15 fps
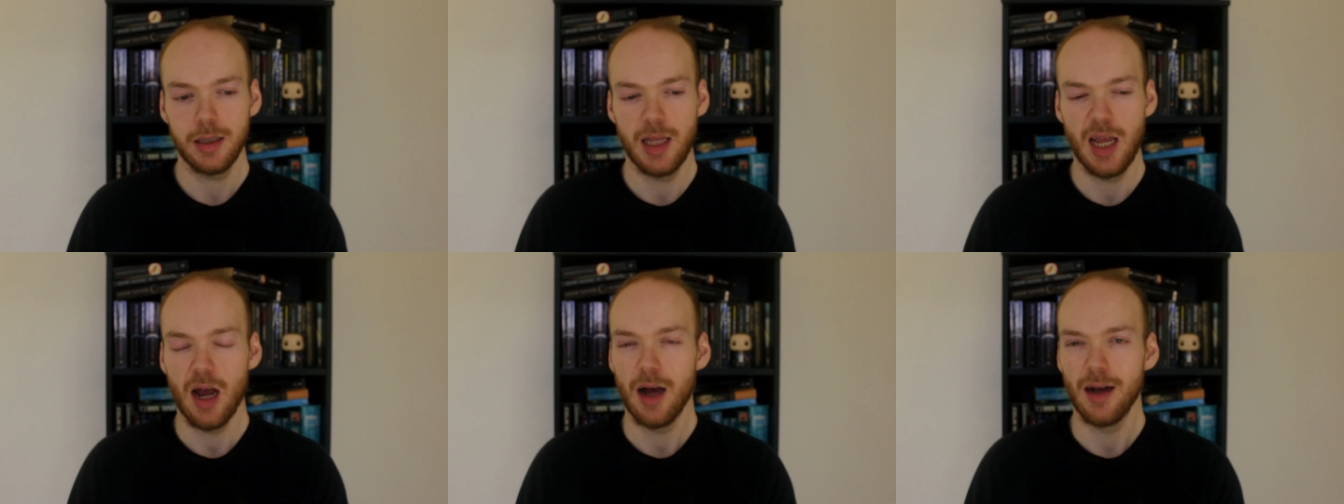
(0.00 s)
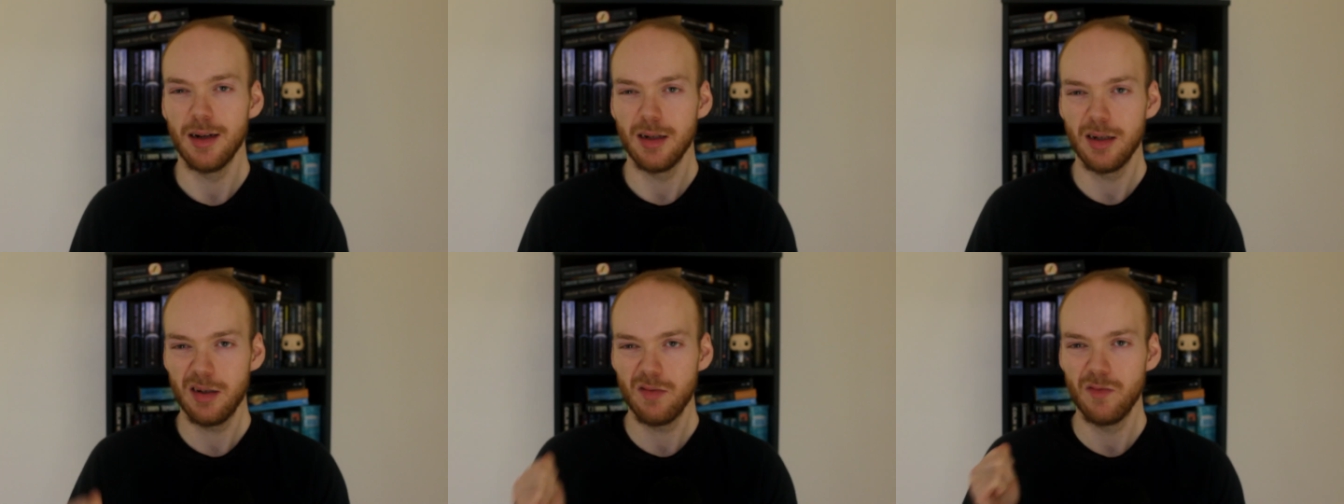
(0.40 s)
they
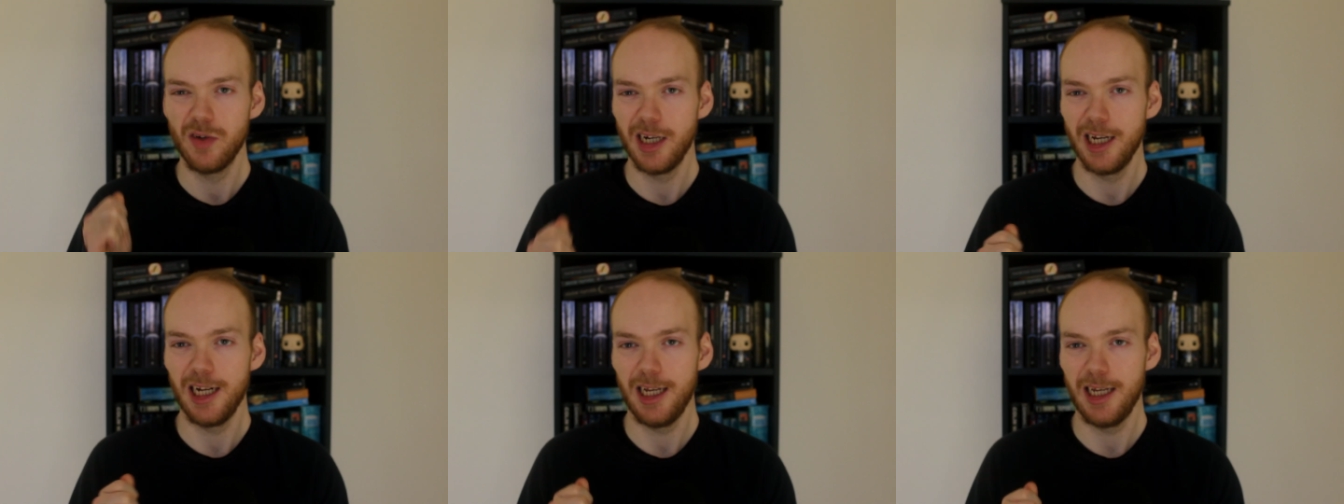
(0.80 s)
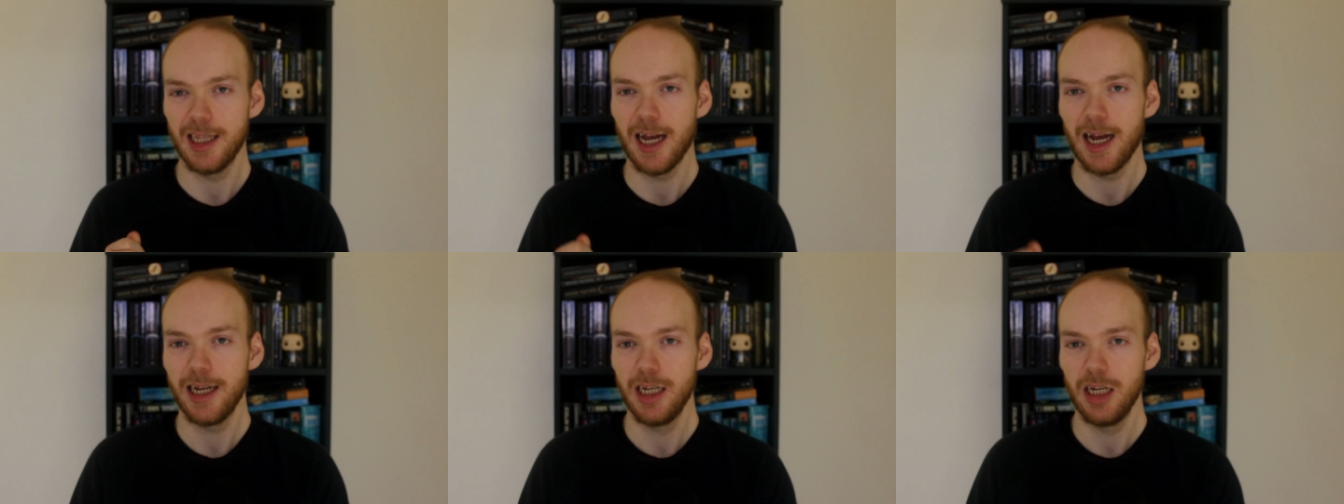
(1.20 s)
aren't really
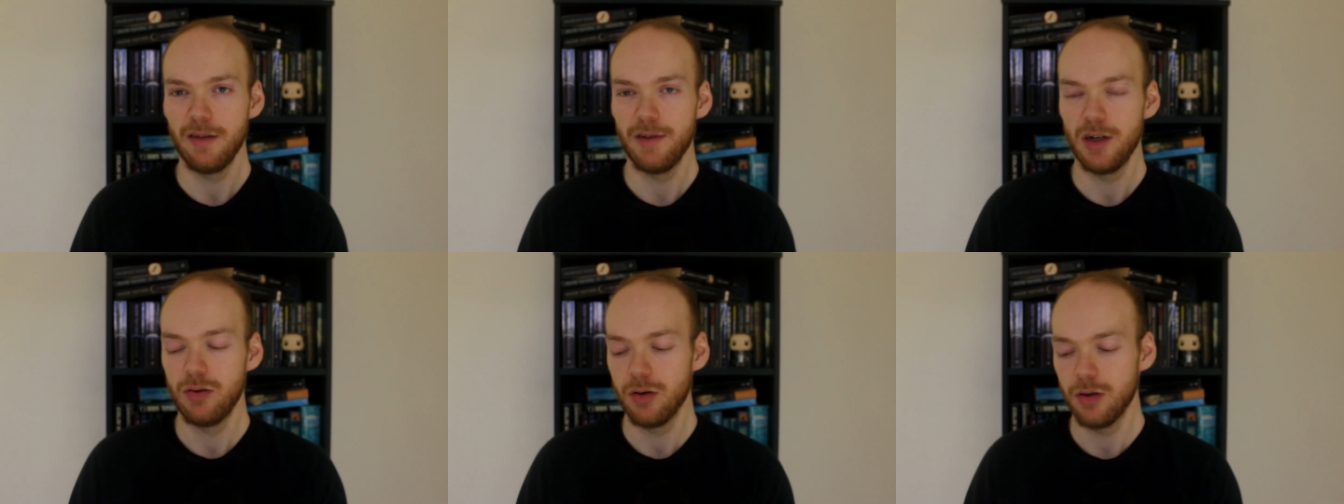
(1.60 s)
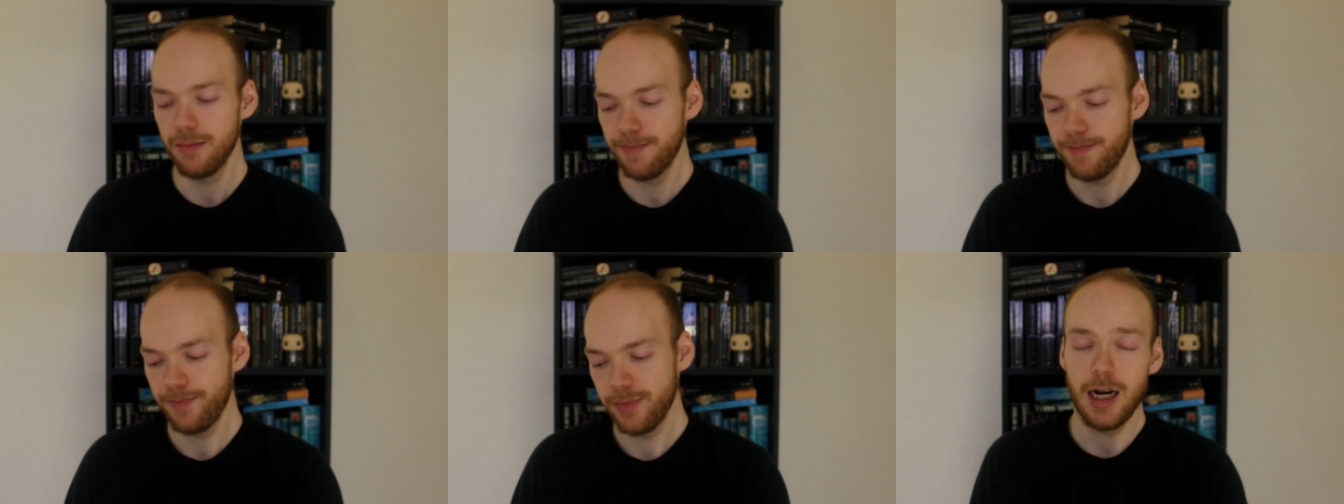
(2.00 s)
that
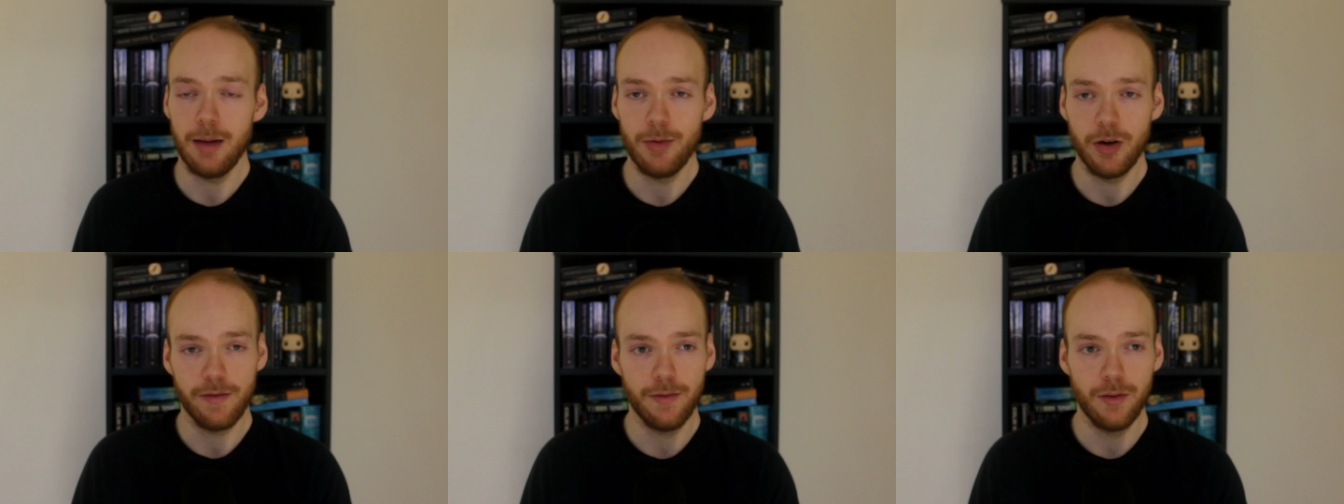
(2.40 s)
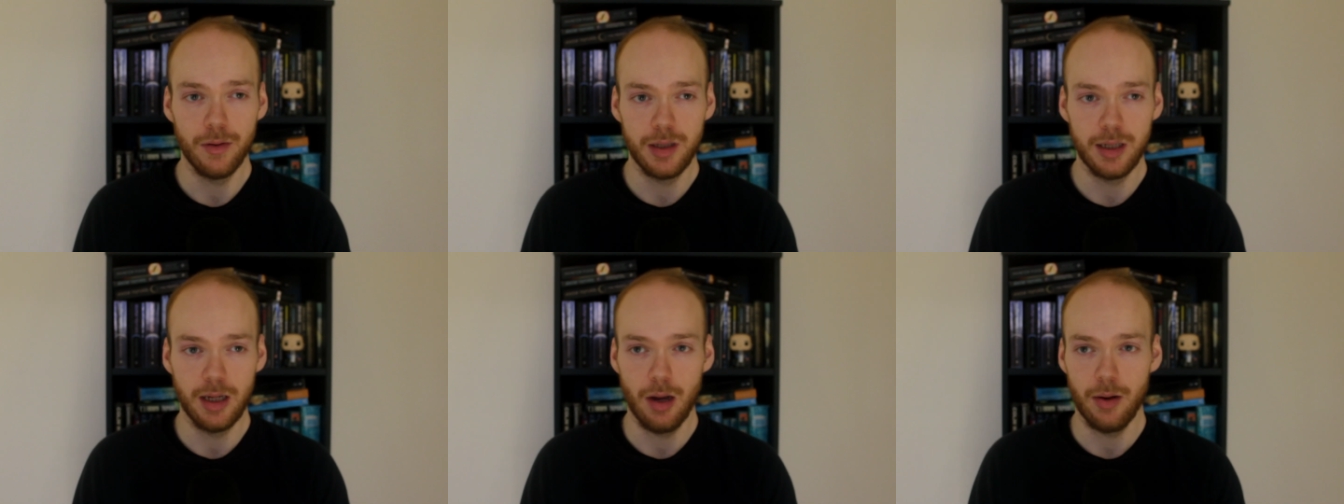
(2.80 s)
individual. And I'm looking
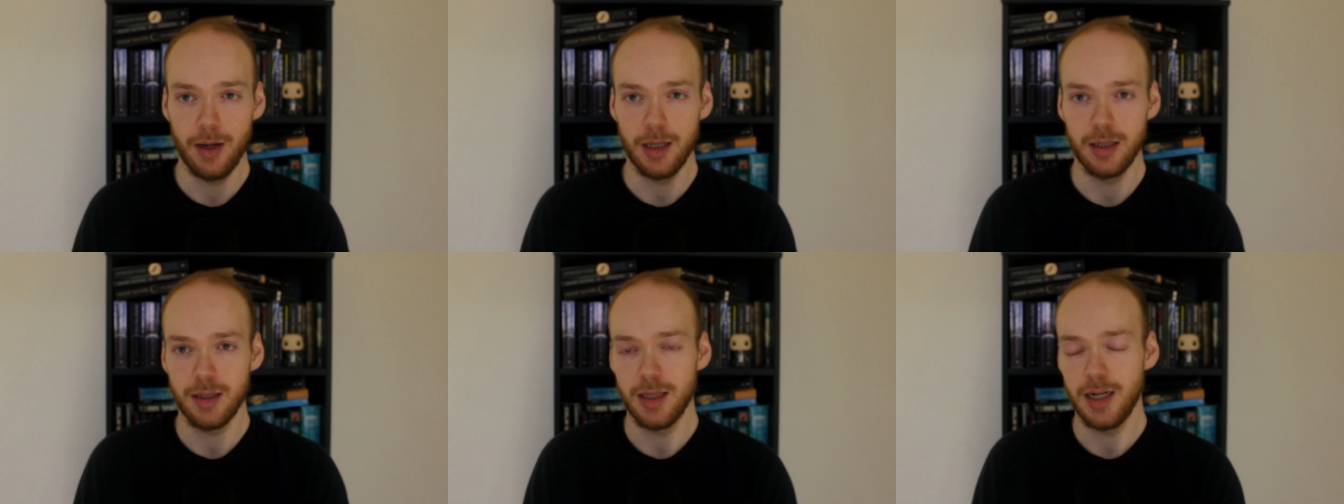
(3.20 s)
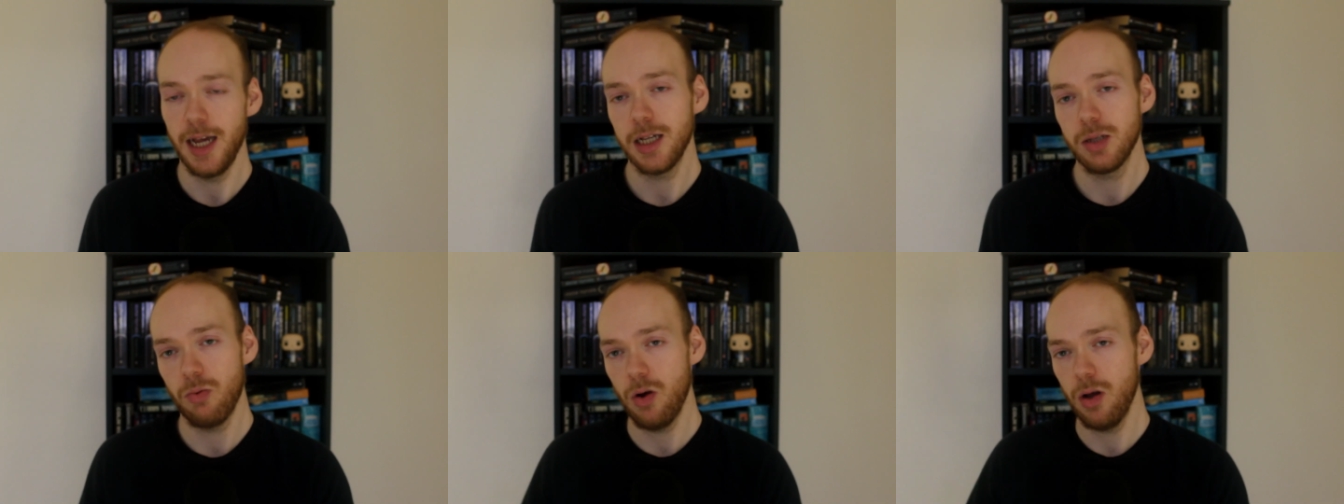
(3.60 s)
forward to going into the
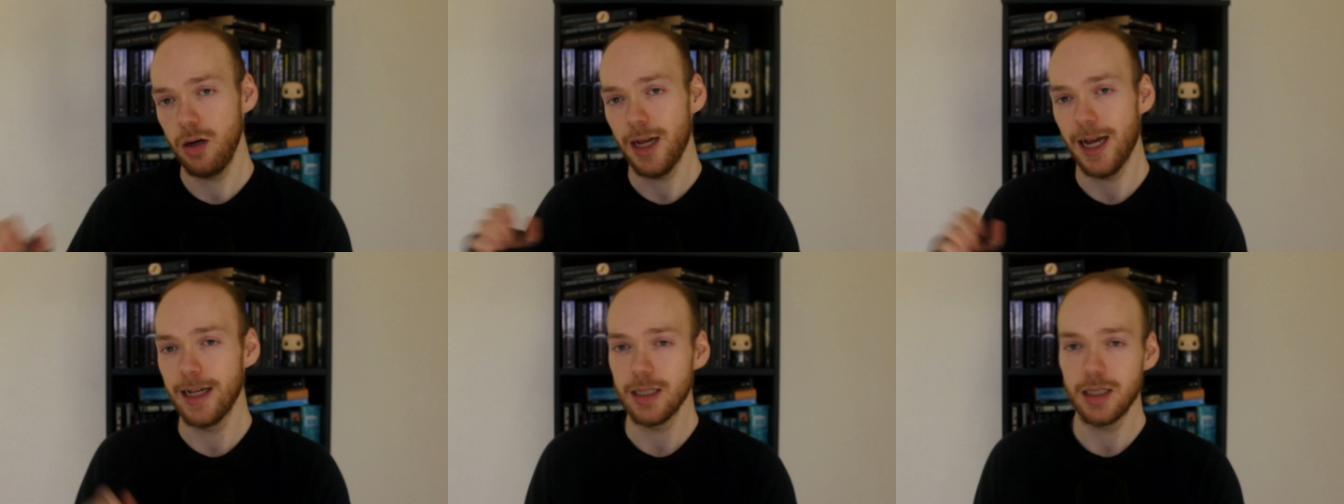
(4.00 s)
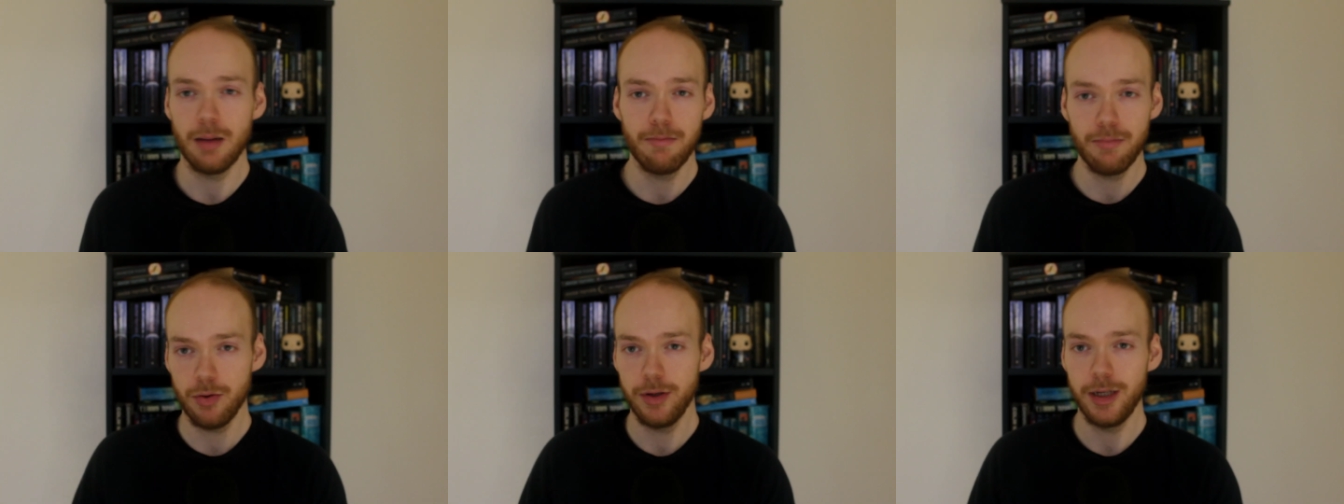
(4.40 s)
next one at
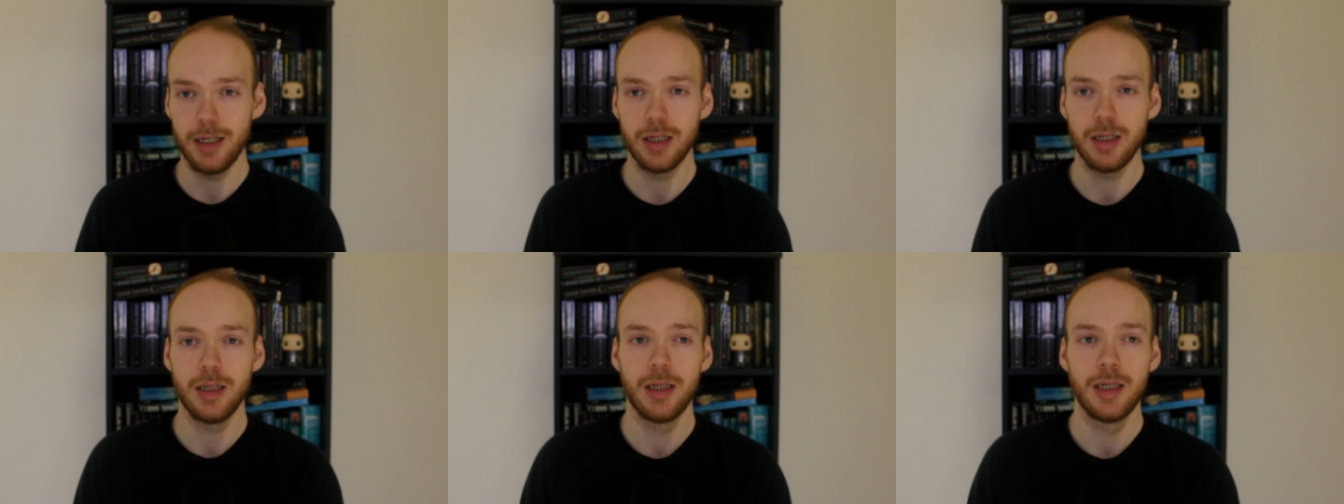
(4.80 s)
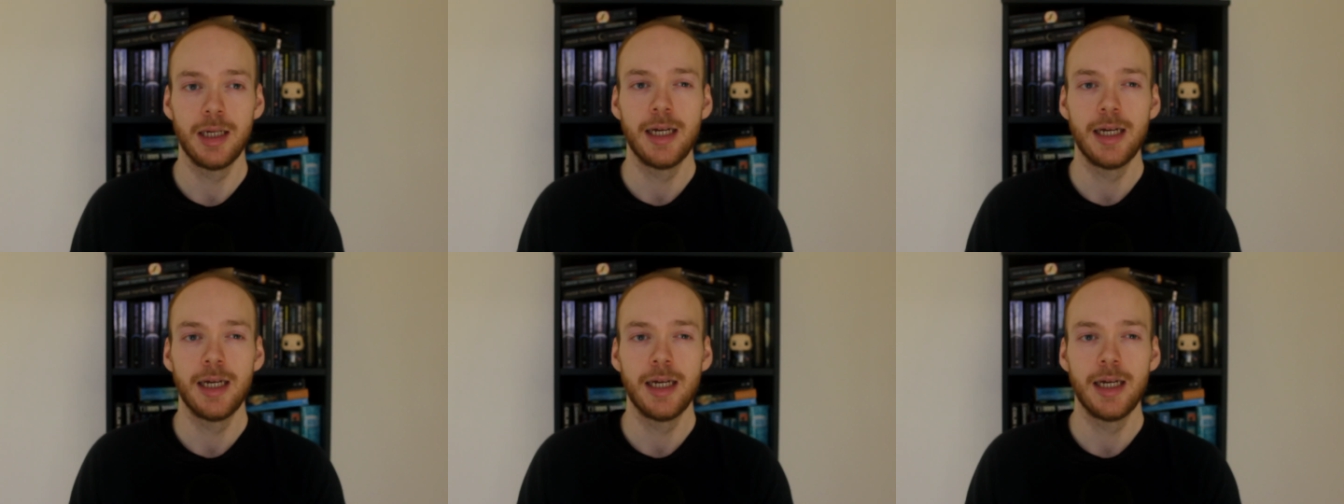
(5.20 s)
some point.